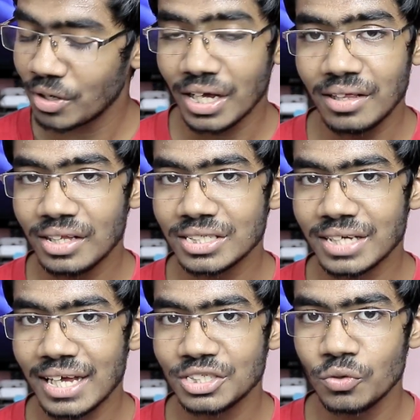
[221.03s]
but in this
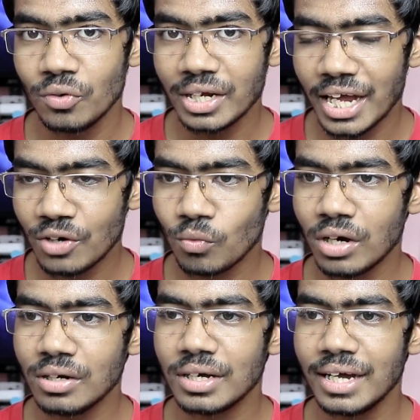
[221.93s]
case you will get
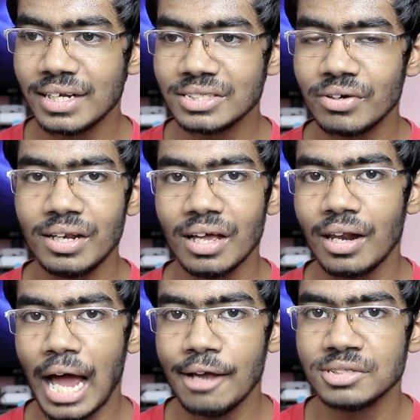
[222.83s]
one. It is really a
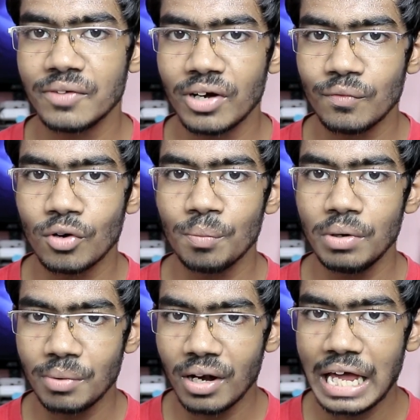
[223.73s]
lifesaver for
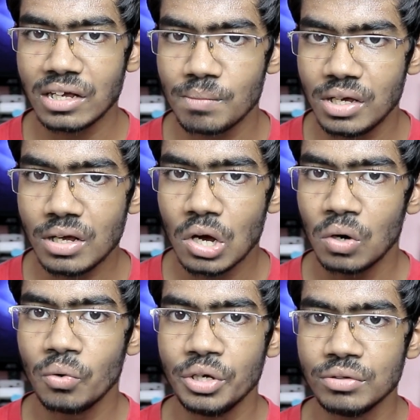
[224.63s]
people like me
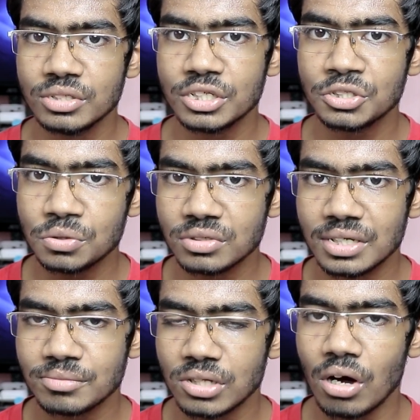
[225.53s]
who uses 2
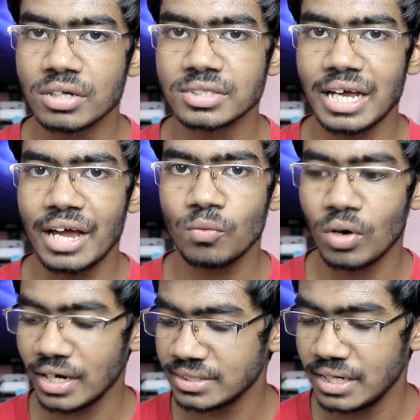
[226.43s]
SIM slots and
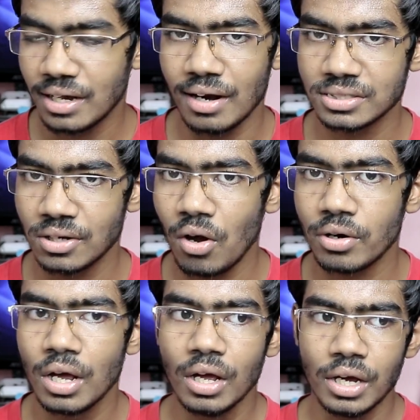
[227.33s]
1 SD card
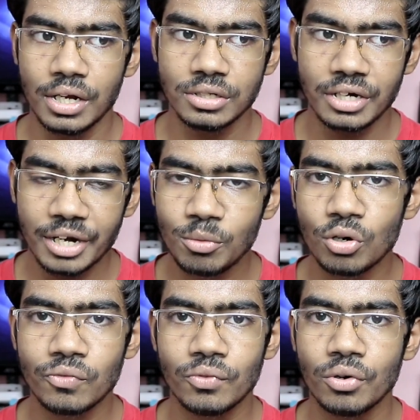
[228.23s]
slot. In Redmi
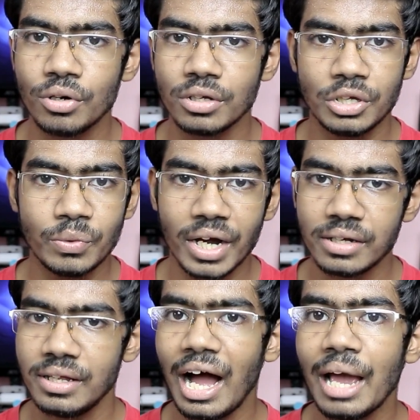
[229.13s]
Note 4 you
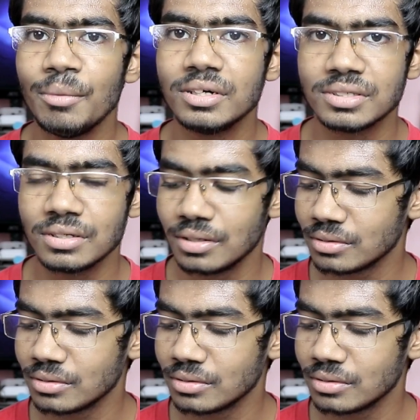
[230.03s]
get the hybrid